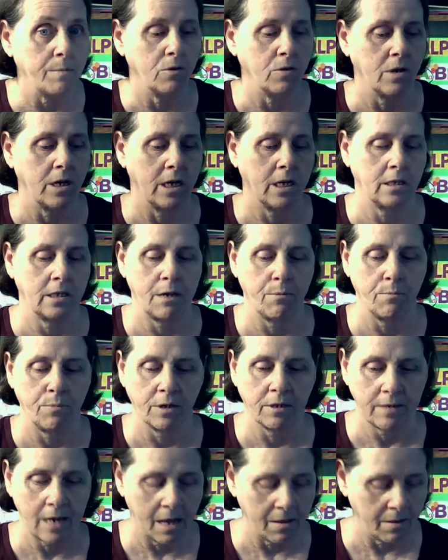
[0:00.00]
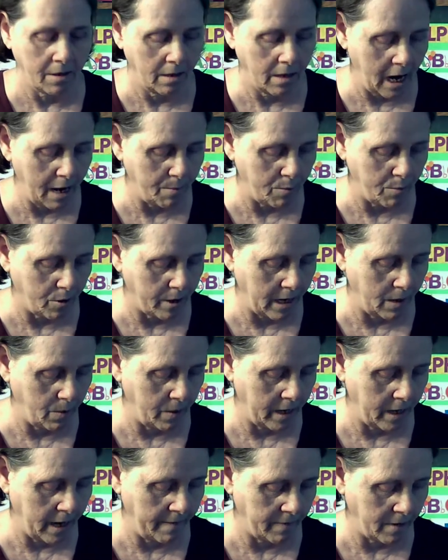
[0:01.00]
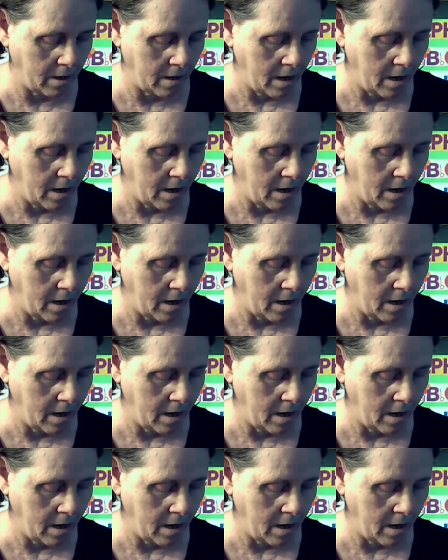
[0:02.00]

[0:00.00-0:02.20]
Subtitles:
You can take books out of the library and whatever.